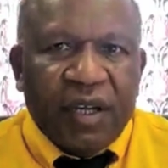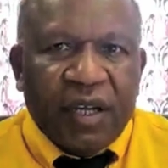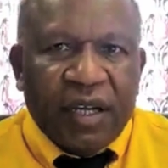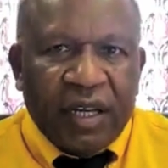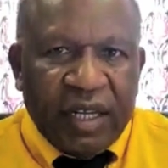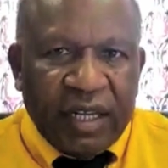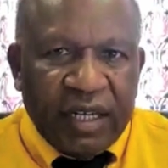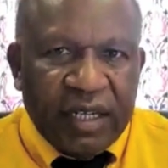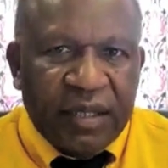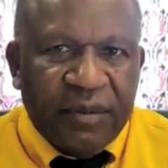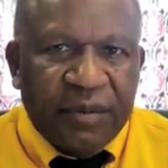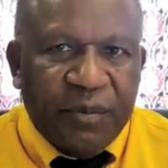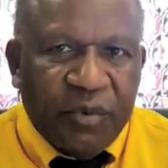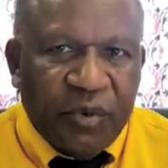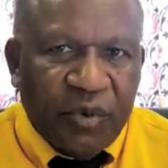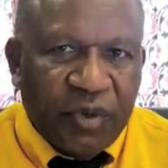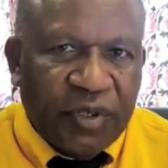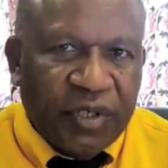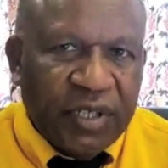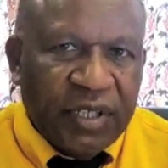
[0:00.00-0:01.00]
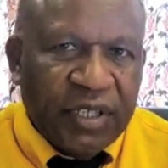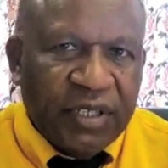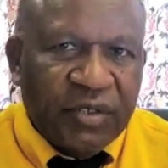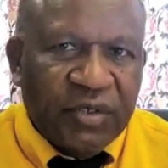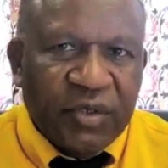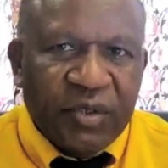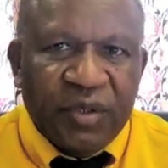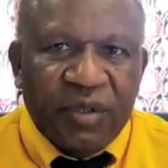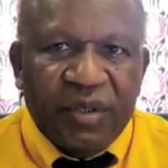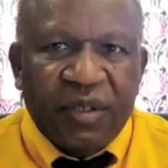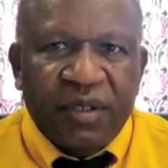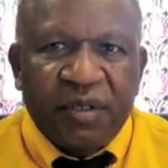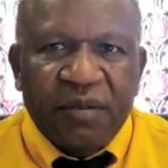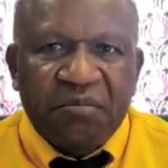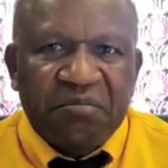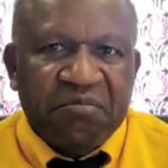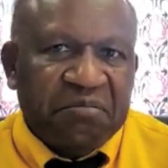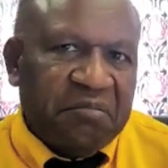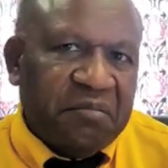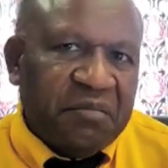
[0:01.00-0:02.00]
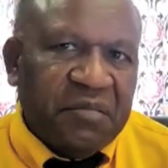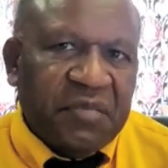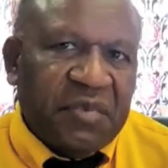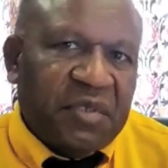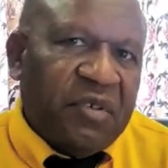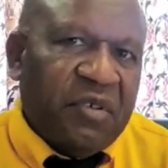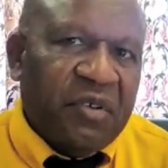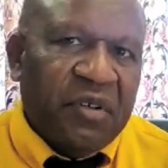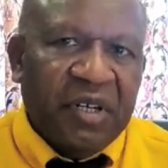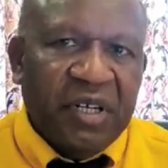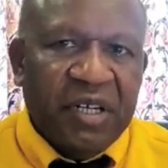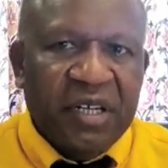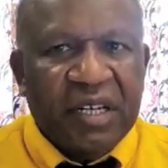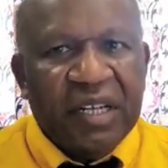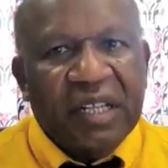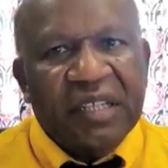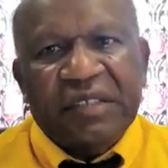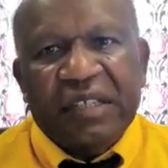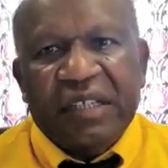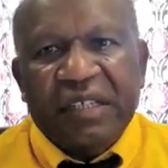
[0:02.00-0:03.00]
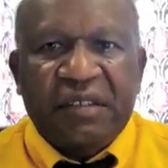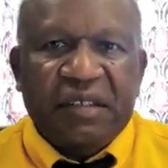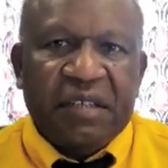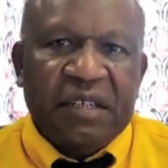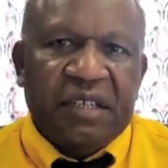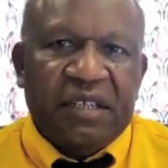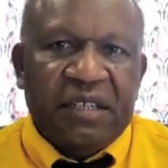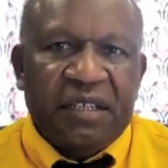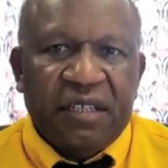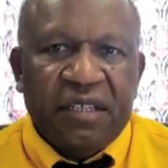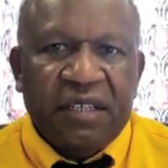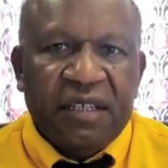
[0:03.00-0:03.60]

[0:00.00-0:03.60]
another 40, so uh, total, let's say three.